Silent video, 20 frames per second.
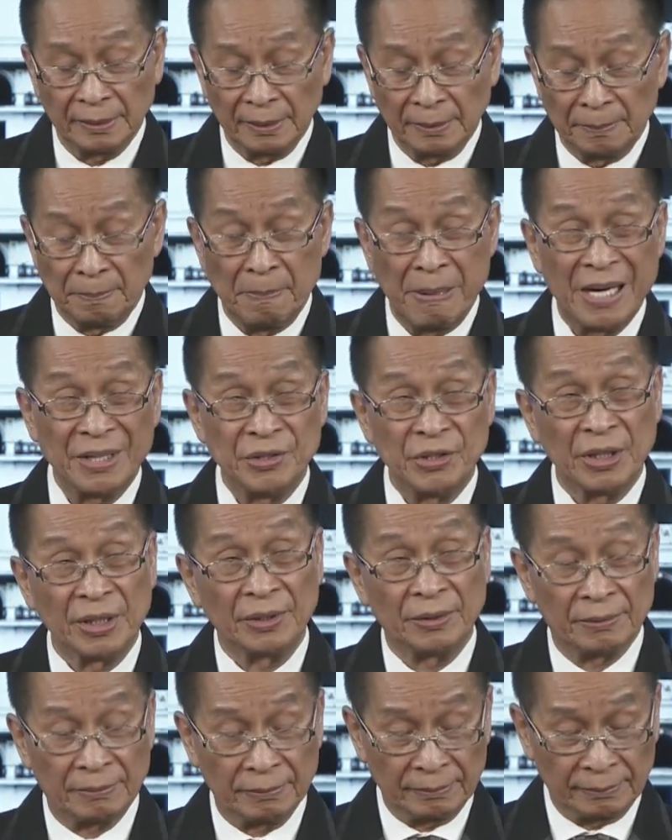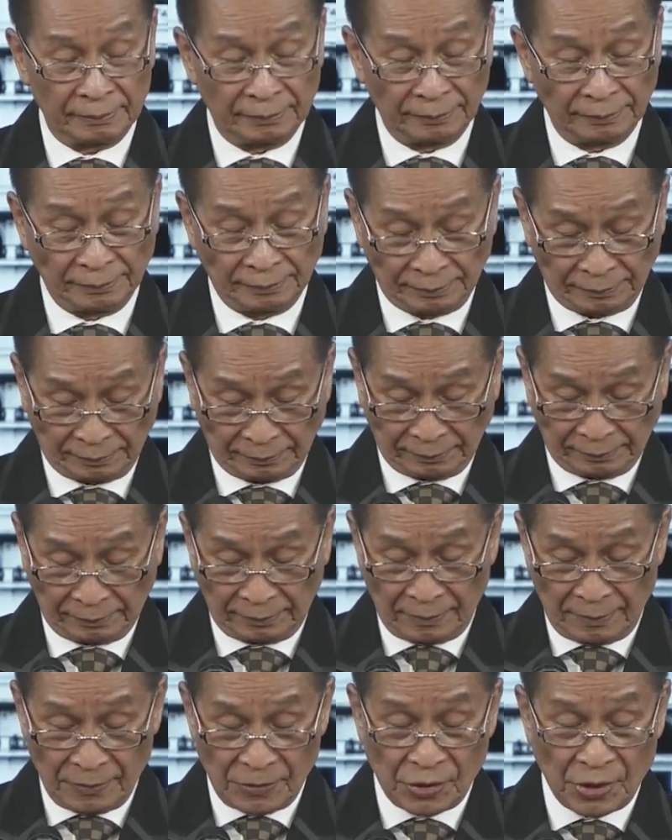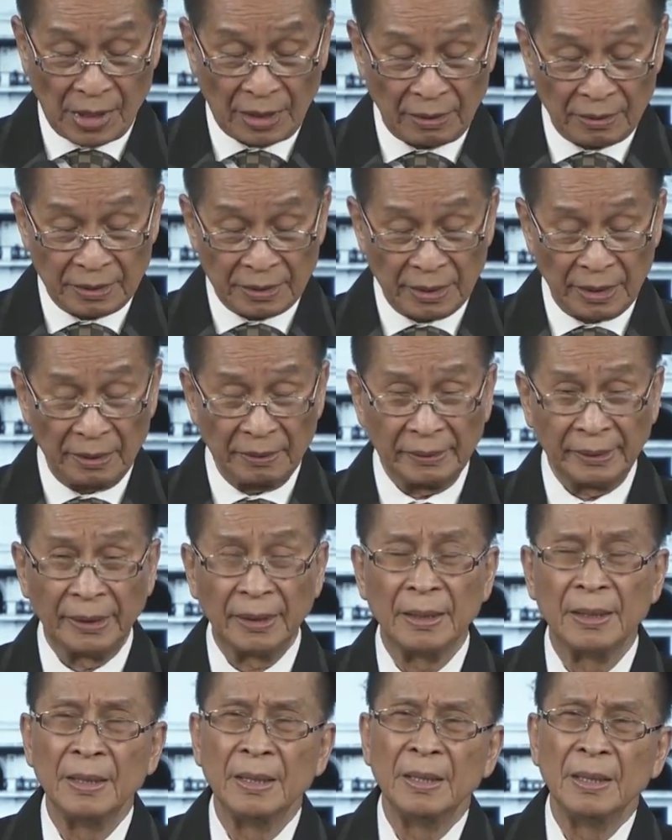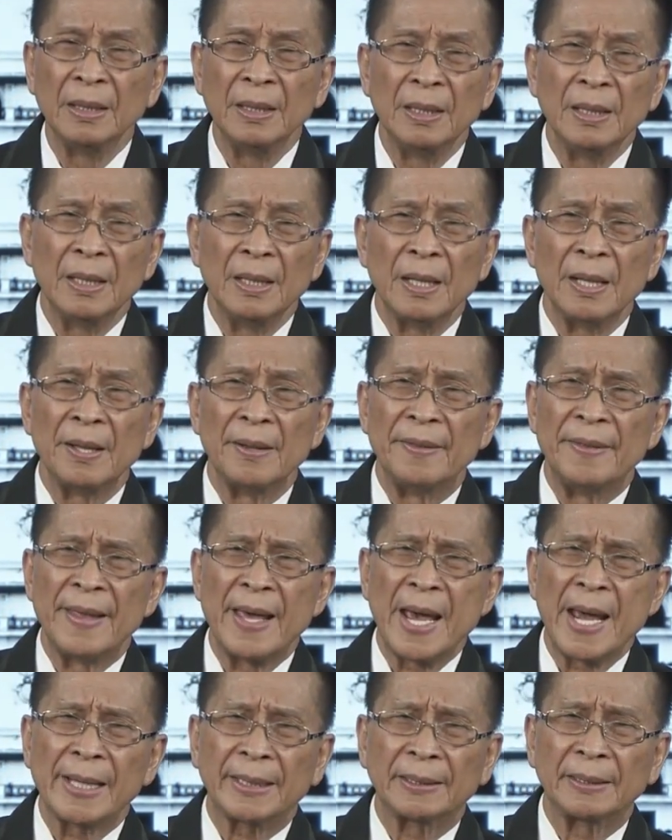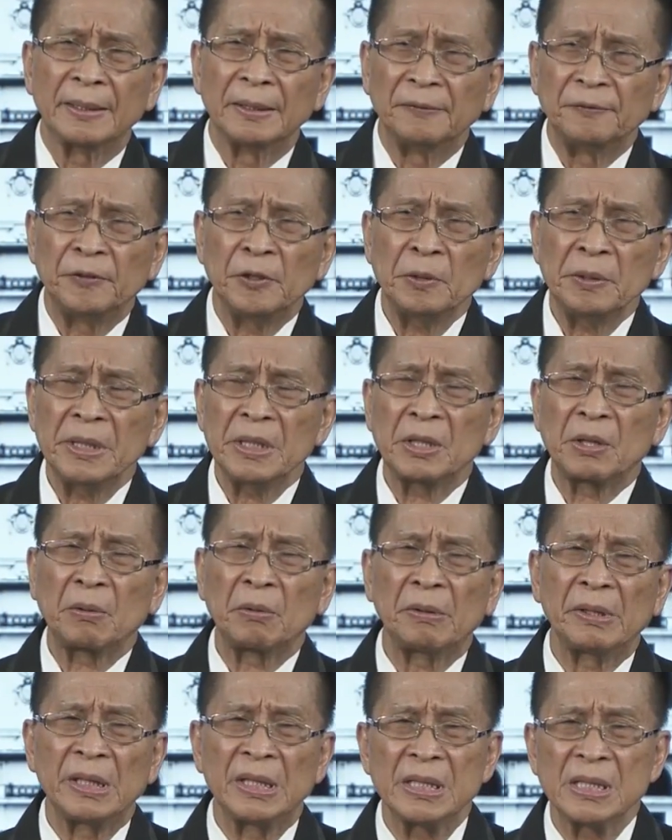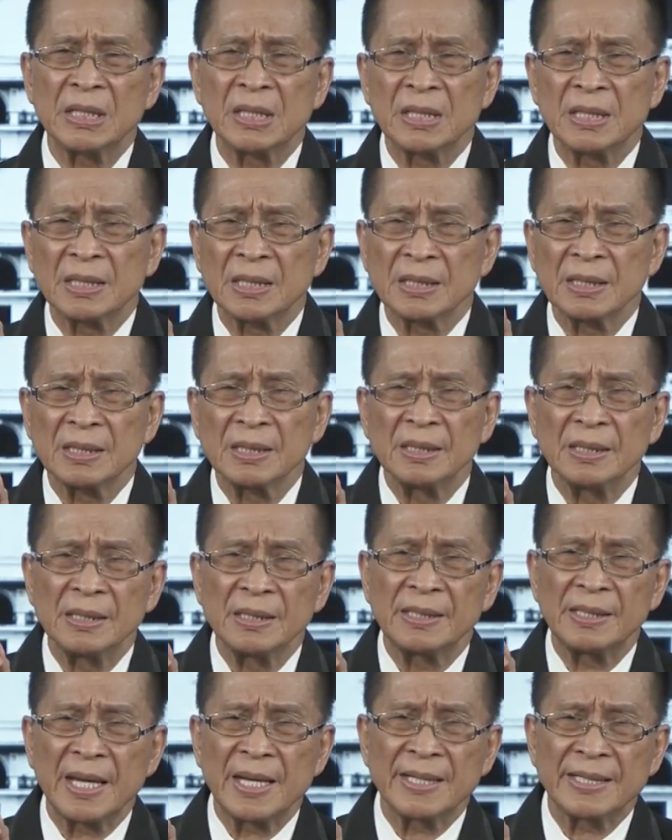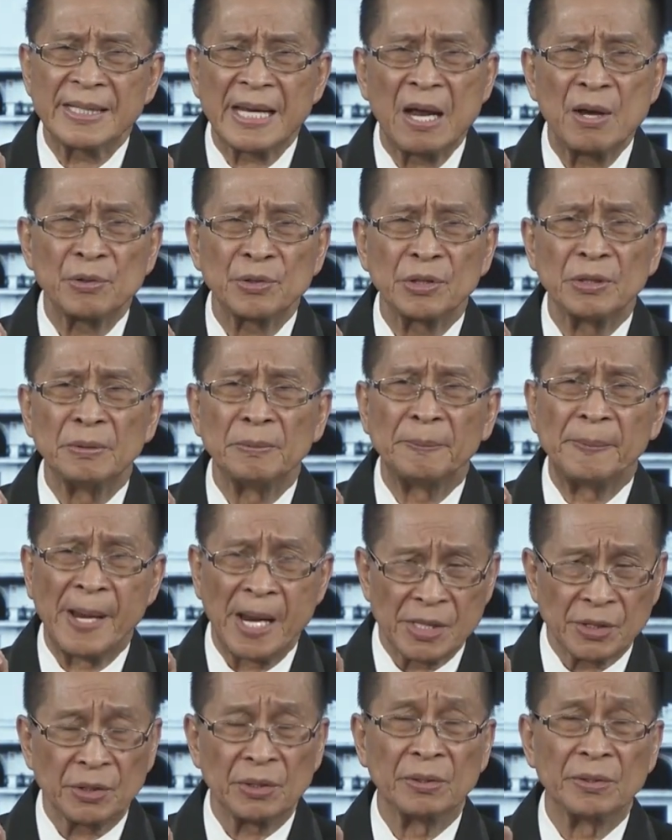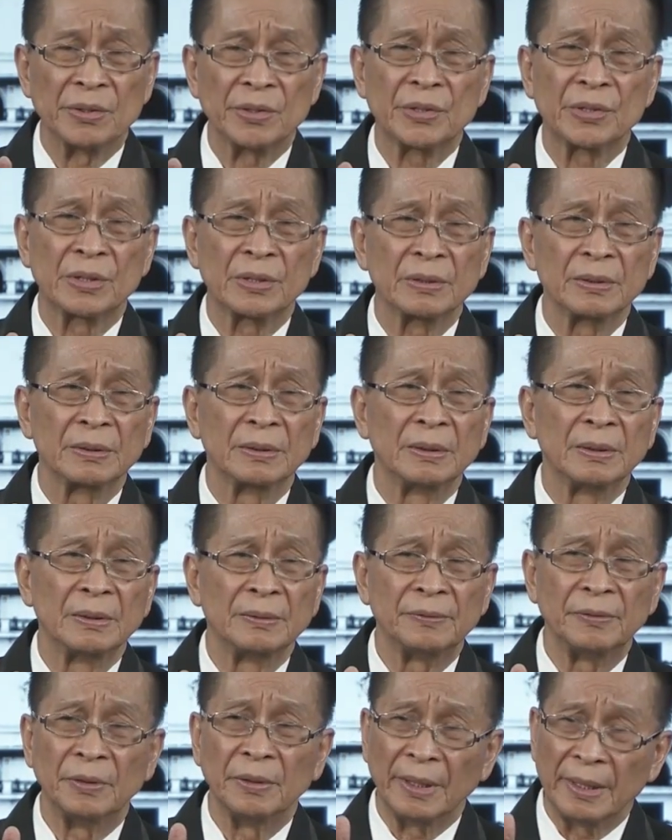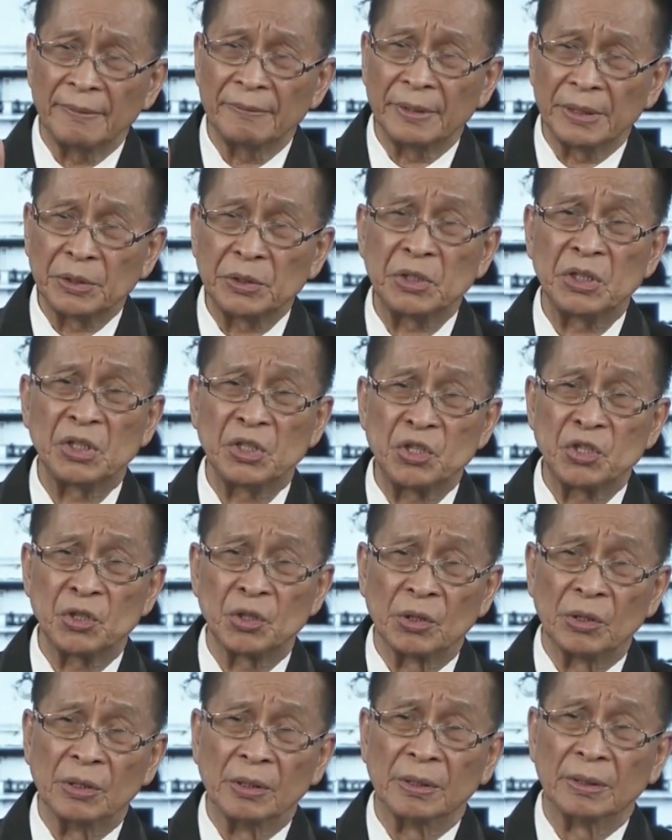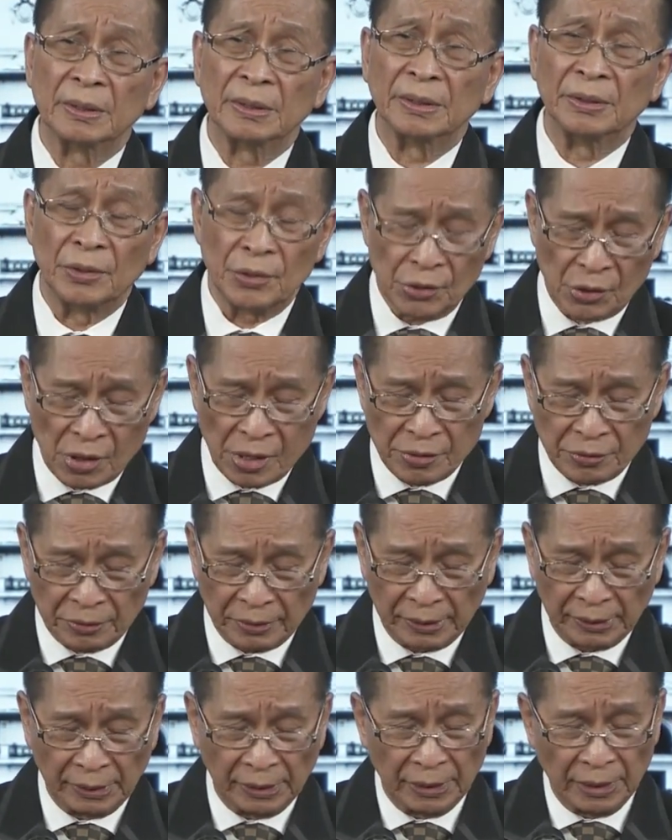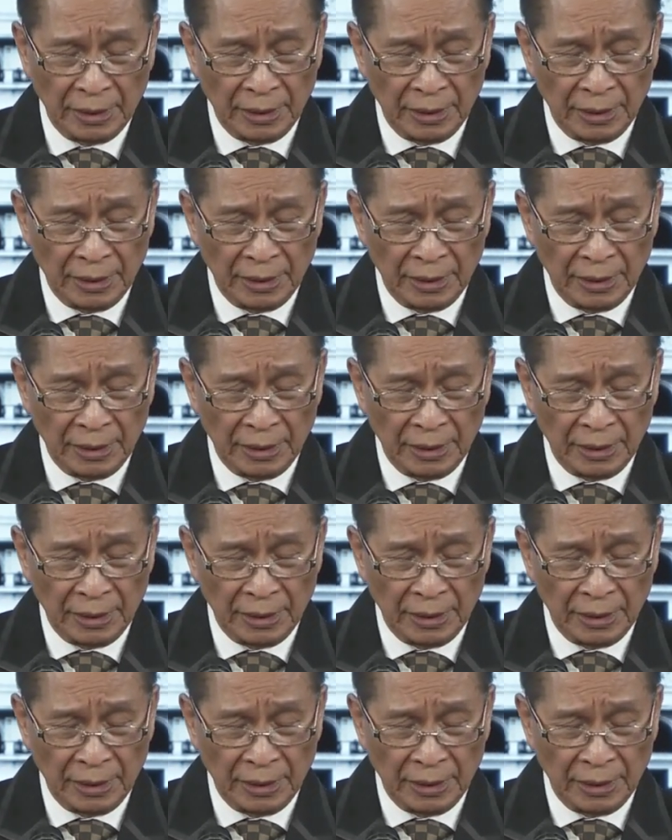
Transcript: of Budget Secretary, that if you increase 10,000 pesos for every teacher in this country,